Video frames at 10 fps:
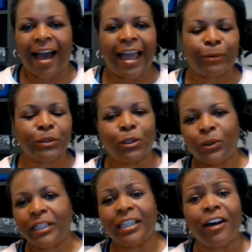I
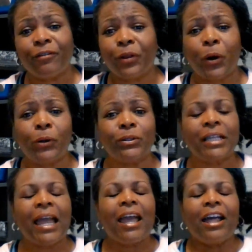absolutely love those.
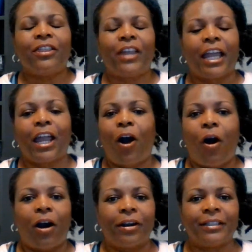They
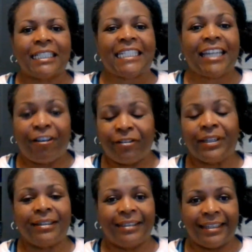are
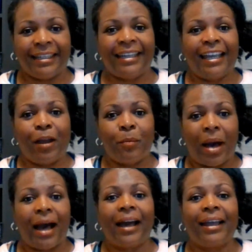definitely
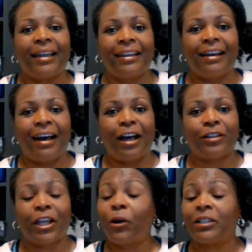
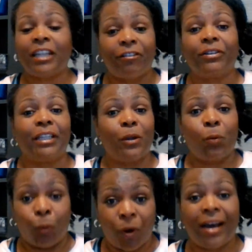they are definitely
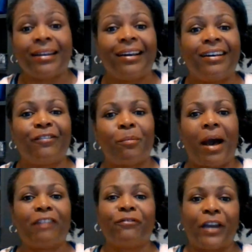one of
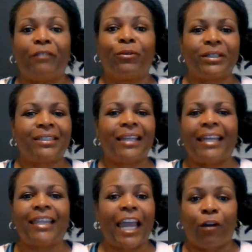my favorites
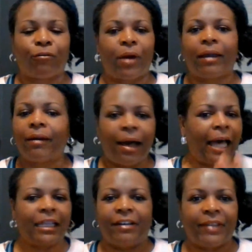in the air fryer.
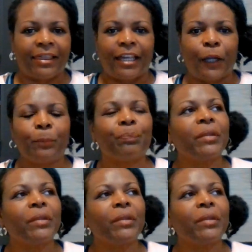I love that thing.